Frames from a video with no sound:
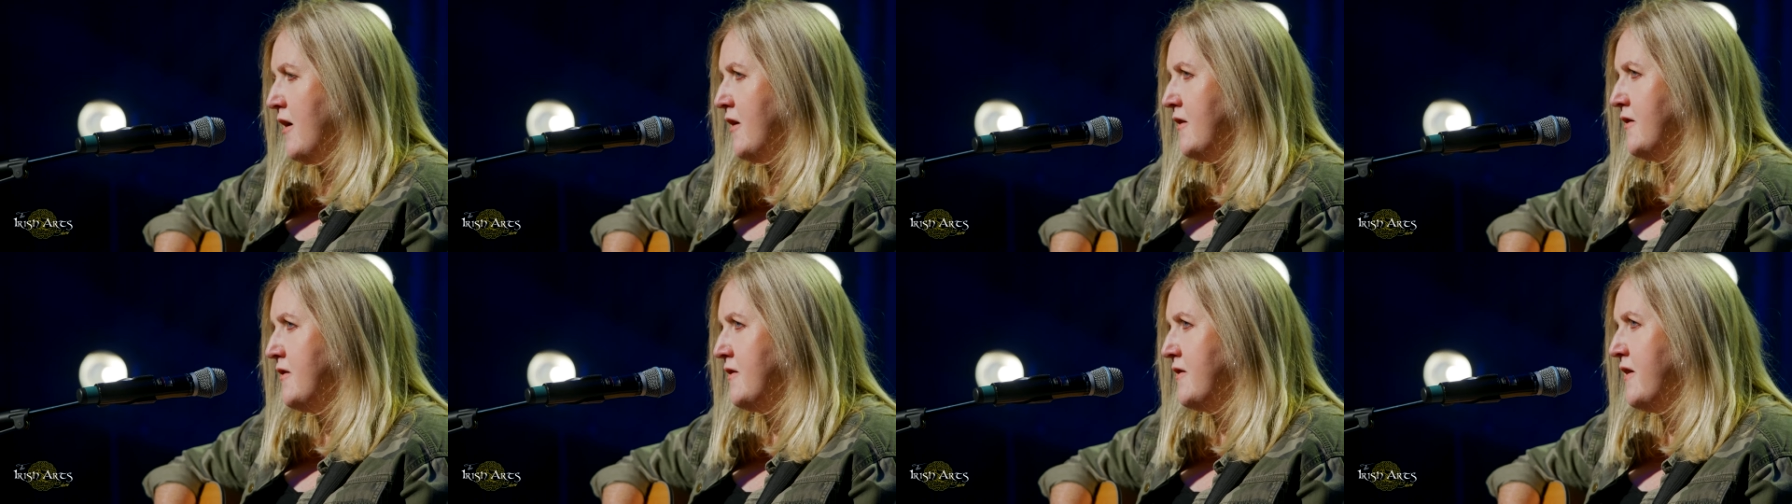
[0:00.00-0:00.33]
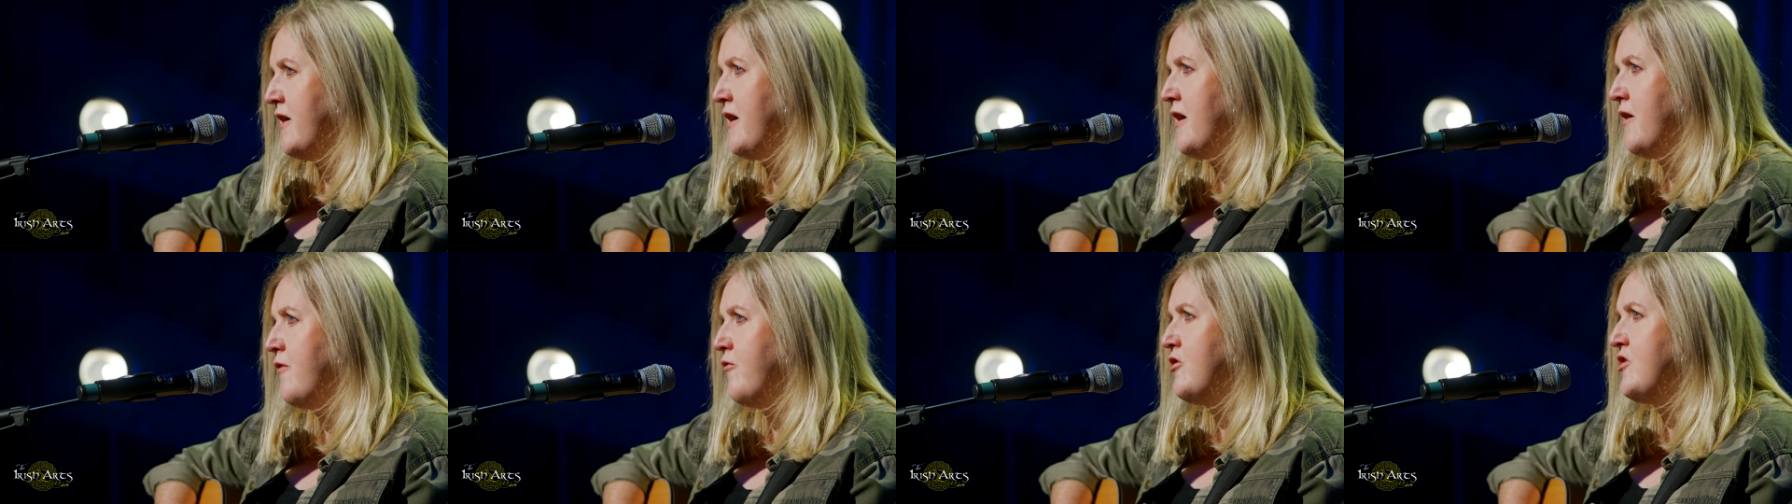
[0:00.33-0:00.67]
and
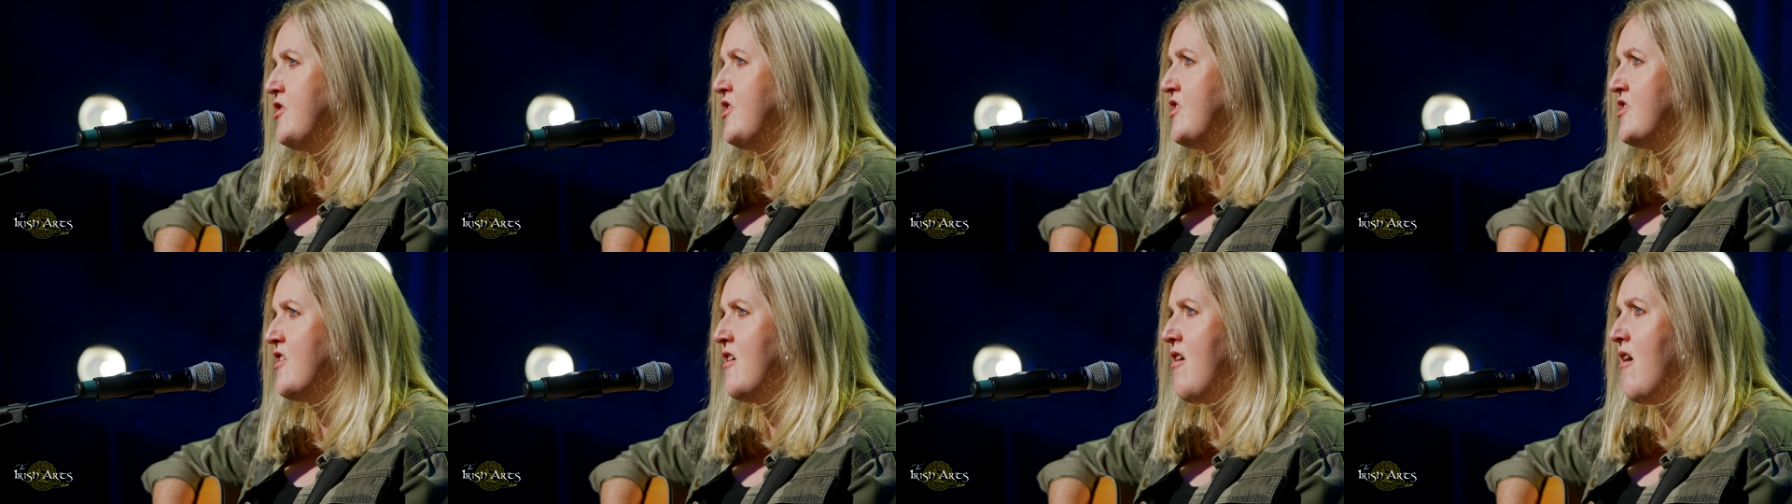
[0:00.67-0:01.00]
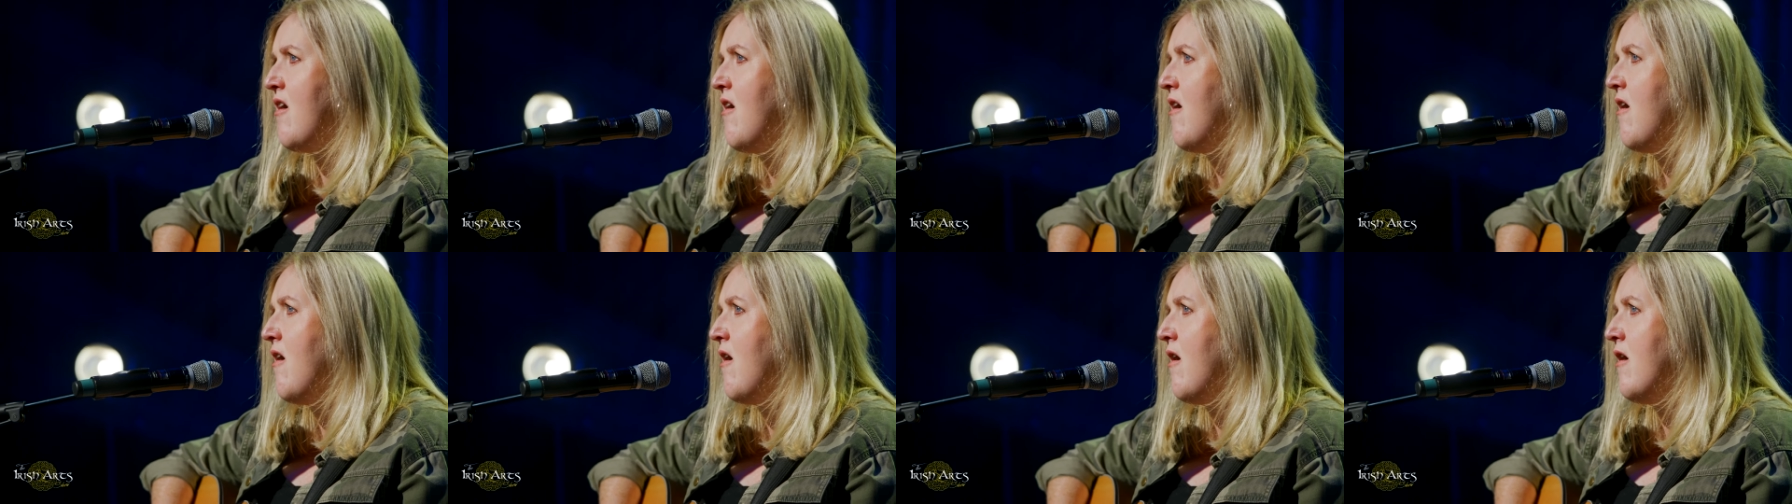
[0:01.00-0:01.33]
every
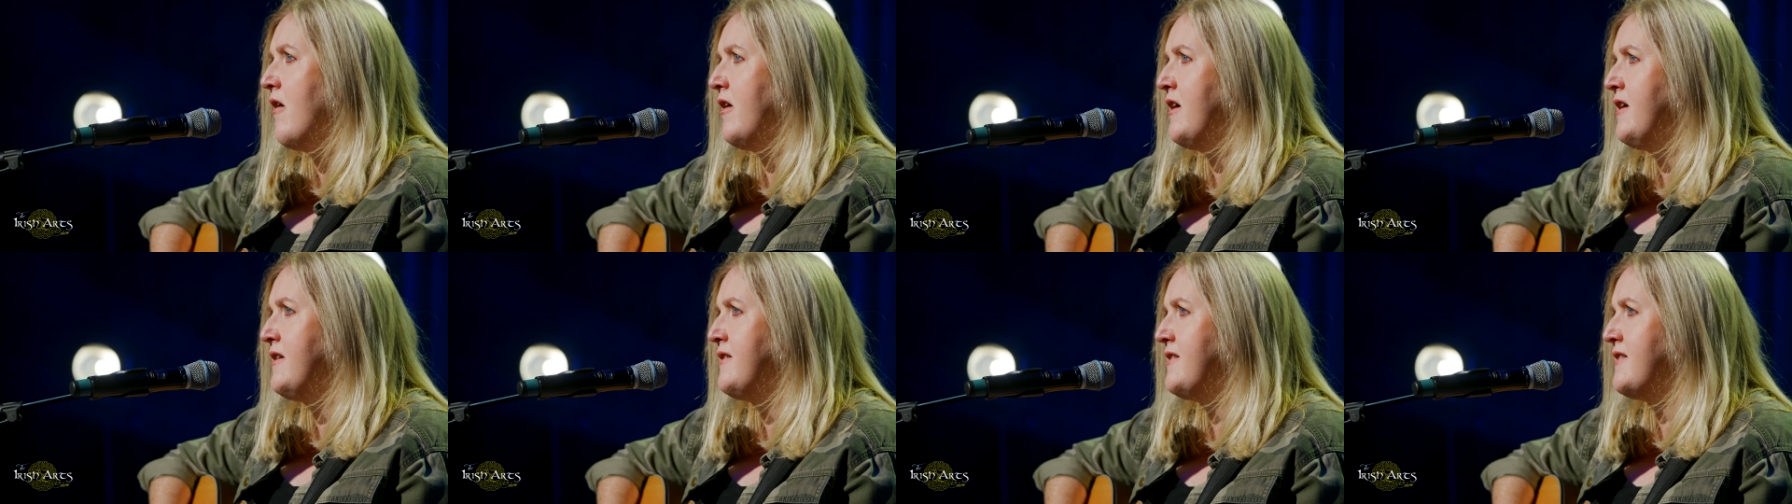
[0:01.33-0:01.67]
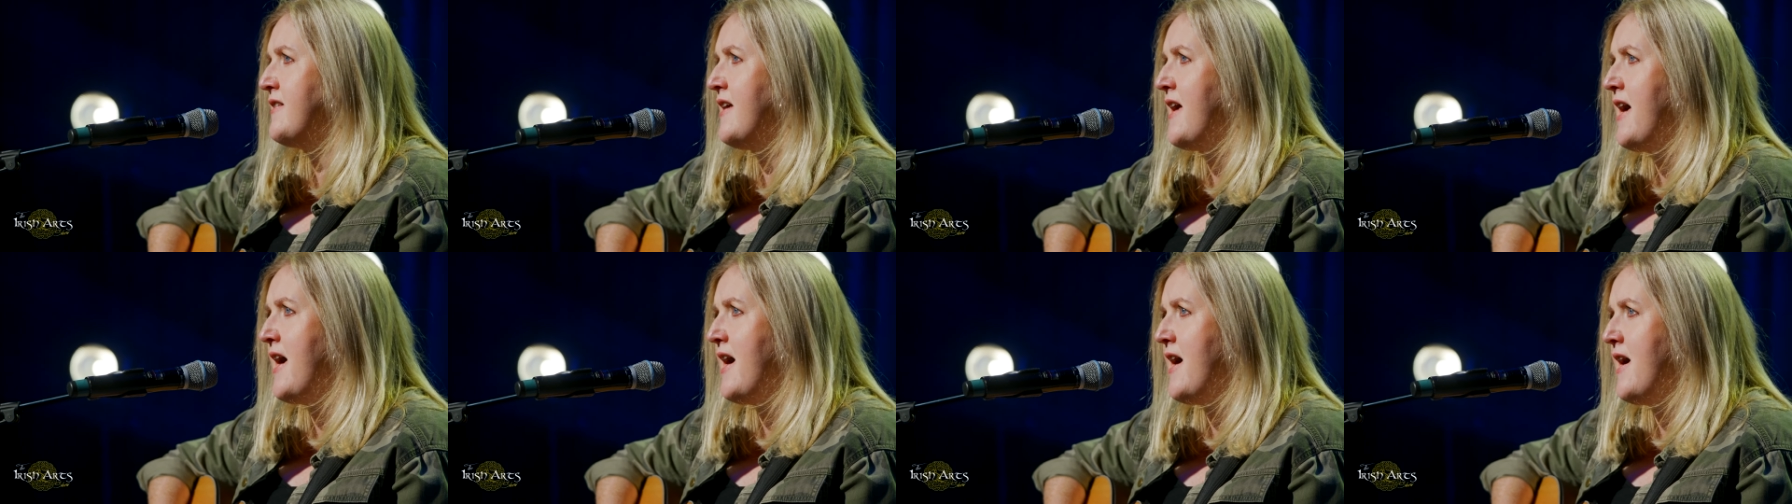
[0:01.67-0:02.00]
song he
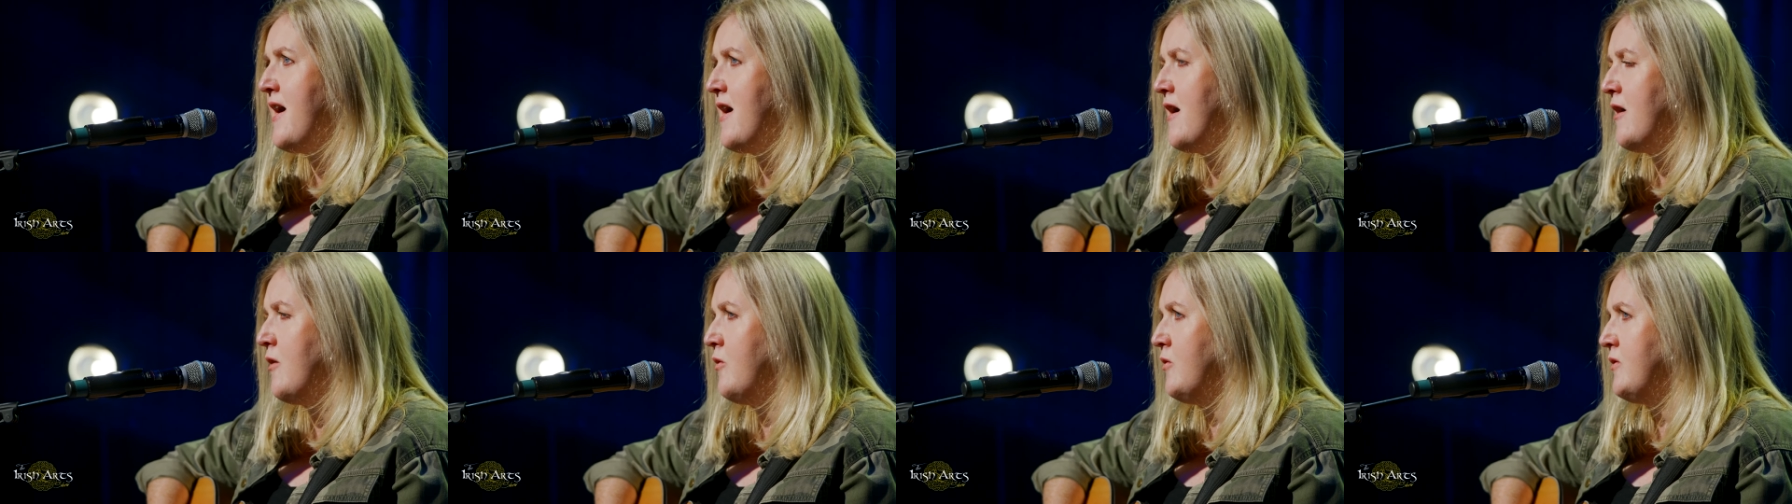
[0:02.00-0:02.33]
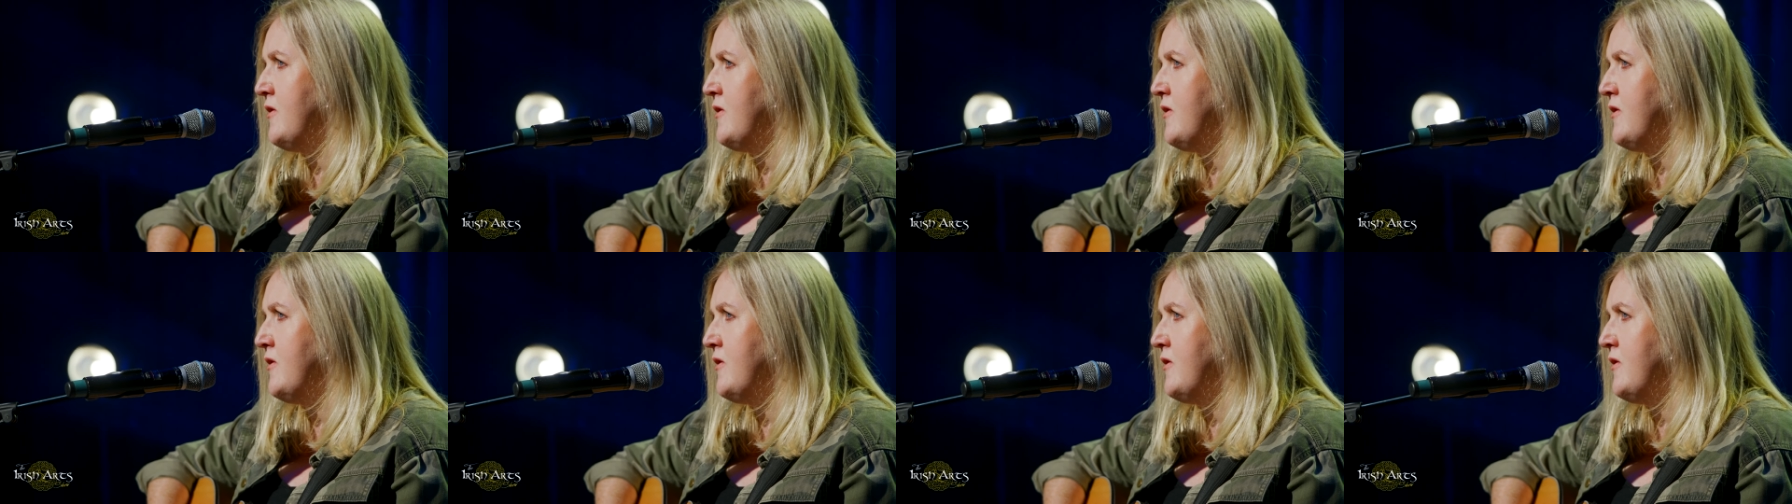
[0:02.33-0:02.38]
sang